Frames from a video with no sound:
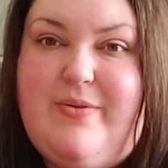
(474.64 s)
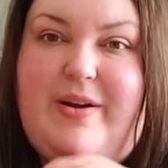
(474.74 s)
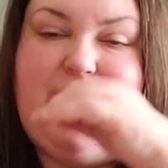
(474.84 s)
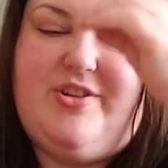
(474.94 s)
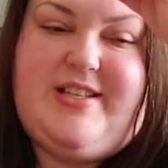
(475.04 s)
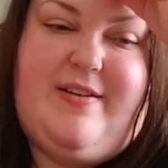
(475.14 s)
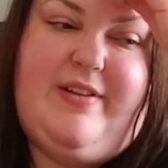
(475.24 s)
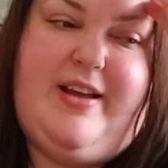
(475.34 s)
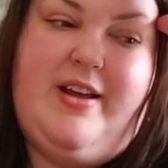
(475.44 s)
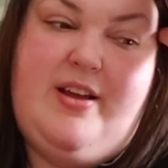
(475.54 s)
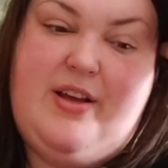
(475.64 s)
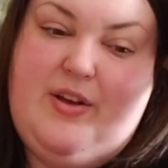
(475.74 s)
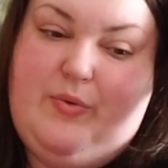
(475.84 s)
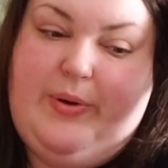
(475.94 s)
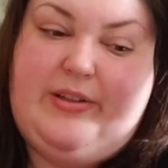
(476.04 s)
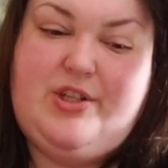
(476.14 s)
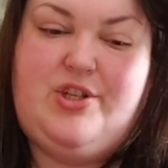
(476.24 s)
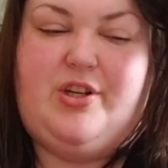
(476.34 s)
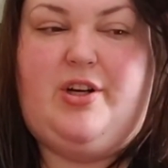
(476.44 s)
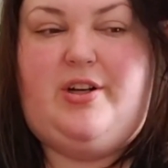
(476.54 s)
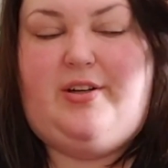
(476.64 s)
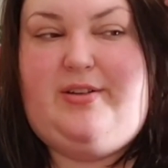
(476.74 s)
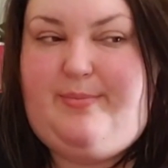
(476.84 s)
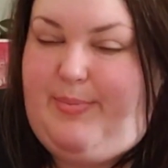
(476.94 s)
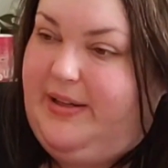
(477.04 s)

I'd rather just have like real sugar,